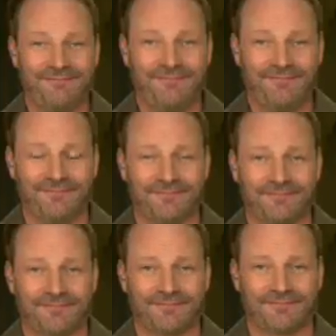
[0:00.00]

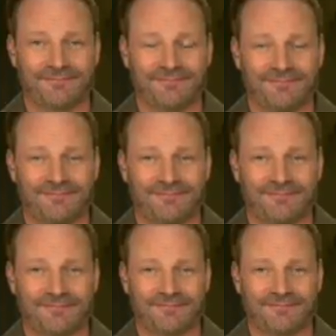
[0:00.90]

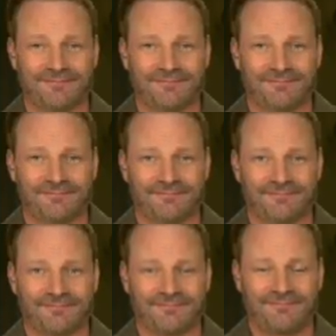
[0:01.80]

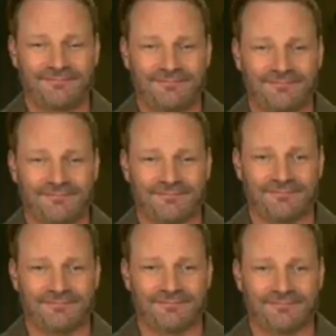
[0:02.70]

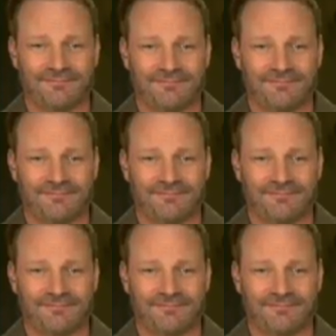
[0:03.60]
(silent)